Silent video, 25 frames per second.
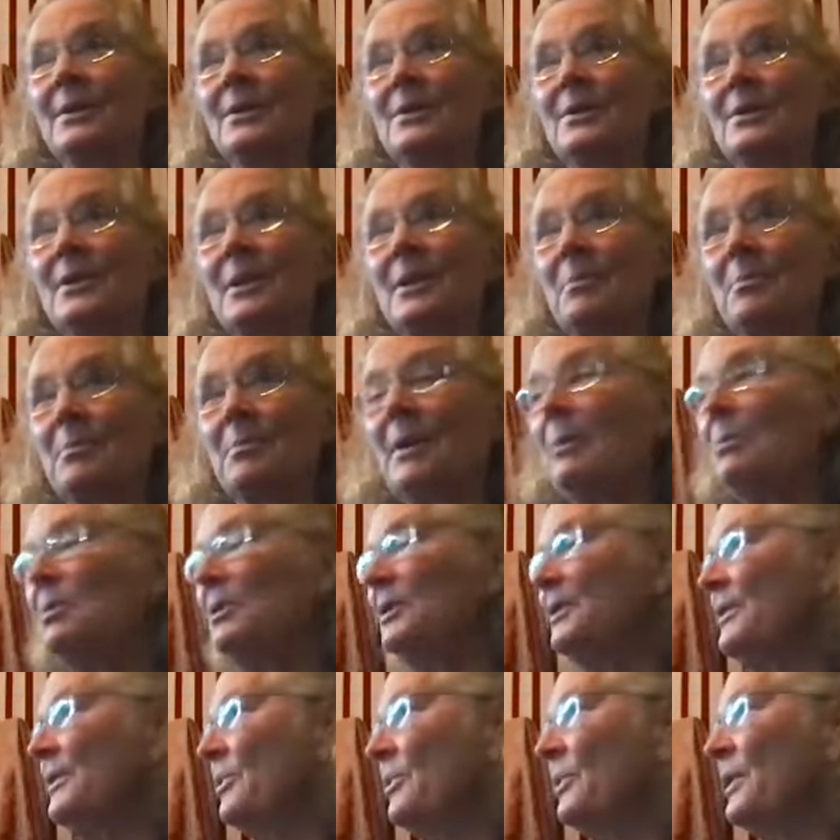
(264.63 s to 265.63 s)
It's like
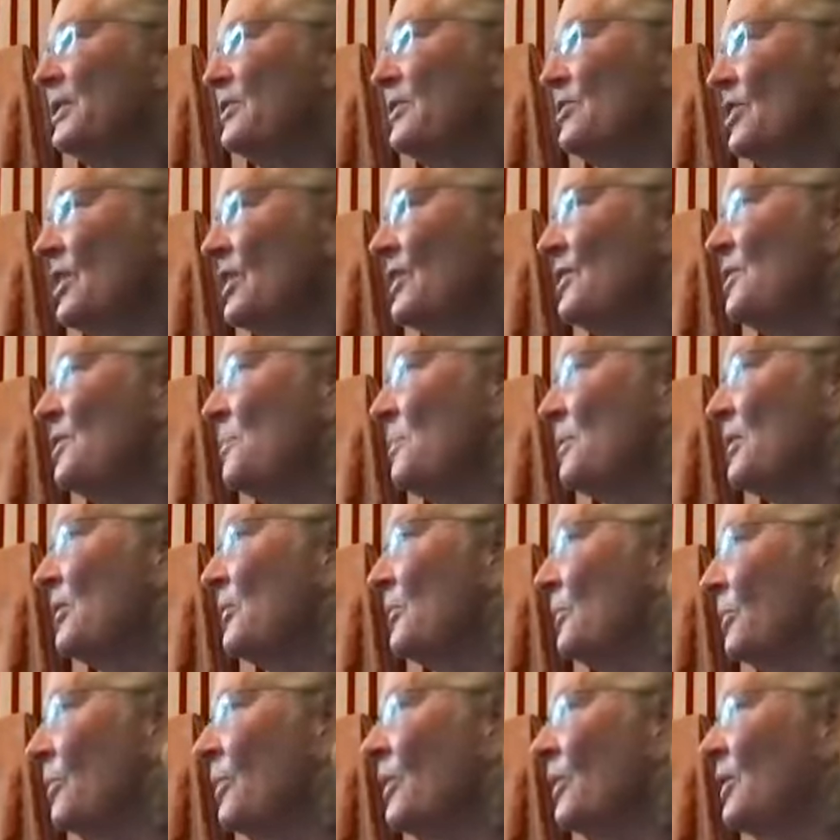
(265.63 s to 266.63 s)
probably the way Shakespeare
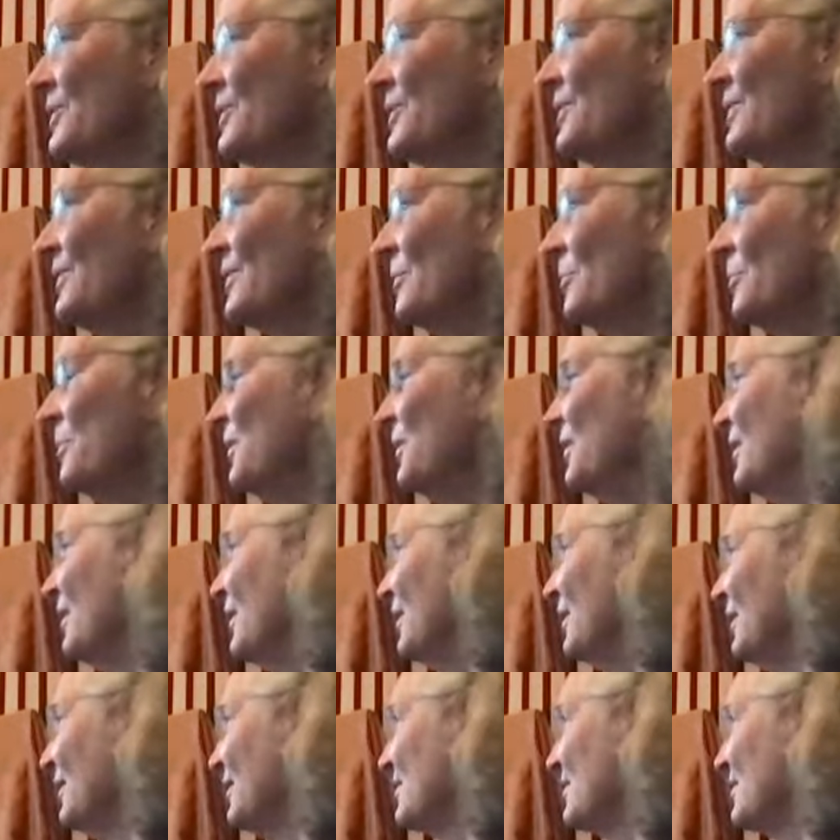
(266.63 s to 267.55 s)
was in the beginning.